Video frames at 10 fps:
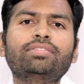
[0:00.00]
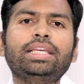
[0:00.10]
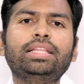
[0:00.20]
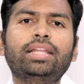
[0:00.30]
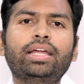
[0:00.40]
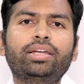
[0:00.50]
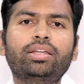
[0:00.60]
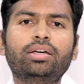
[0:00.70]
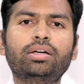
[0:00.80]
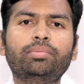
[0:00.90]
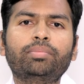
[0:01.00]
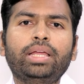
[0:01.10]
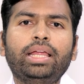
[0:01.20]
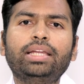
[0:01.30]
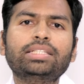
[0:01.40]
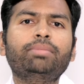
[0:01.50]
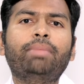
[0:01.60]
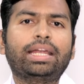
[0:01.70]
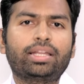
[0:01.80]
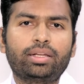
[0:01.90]
they have seen that it
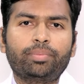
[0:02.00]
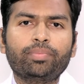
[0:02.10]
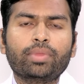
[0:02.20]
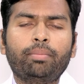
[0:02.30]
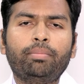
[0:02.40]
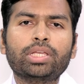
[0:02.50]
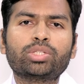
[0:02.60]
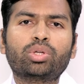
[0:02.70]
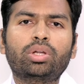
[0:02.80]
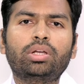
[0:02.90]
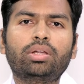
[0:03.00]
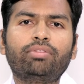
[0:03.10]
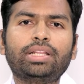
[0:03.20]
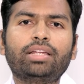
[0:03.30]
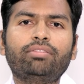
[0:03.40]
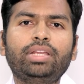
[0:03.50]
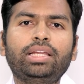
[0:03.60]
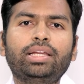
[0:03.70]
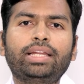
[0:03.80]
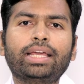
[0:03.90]
doesn't matter based on whether
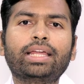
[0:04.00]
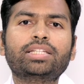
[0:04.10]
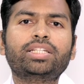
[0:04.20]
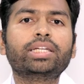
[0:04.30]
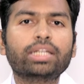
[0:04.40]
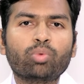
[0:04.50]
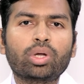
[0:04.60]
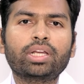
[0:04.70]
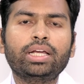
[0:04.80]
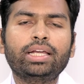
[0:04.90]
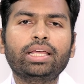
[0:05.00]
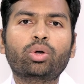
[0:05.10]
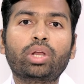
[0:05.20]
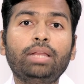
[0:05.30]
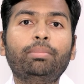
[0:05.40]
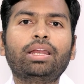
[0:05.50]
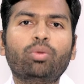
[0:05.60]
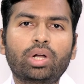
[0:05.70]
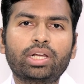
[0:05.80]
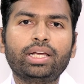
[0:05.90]
we take a restricted water intake or a
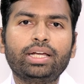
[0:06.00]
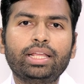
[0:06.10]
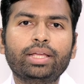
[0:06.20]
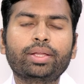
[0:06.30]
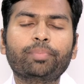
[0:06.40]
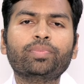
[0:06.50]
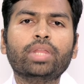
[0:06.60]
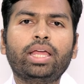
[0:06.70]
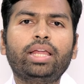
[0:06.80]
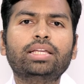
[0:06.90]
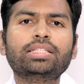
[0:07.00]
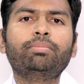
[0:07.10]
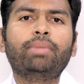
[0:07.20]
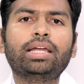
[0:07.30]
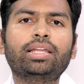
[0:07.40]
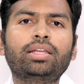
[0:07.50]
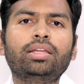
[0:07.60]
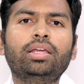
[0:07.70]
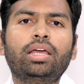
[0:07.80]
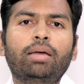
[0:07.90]
liberal water intake. It doesn't
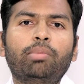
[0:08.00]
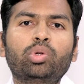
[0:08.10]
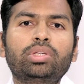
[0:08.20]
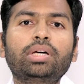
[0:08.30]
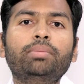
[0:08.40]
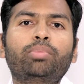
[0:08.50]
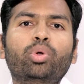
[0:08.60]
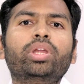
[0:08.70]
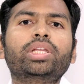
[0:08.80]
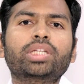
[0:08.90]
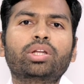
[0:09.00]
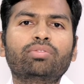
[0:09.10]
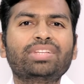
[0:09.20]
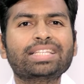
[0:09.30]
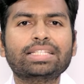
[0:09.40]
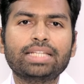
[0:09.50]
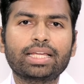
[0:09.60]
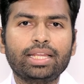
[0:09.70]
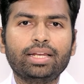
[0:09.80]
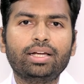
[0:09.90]
matter about the progression of the
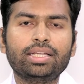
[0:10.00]
cystic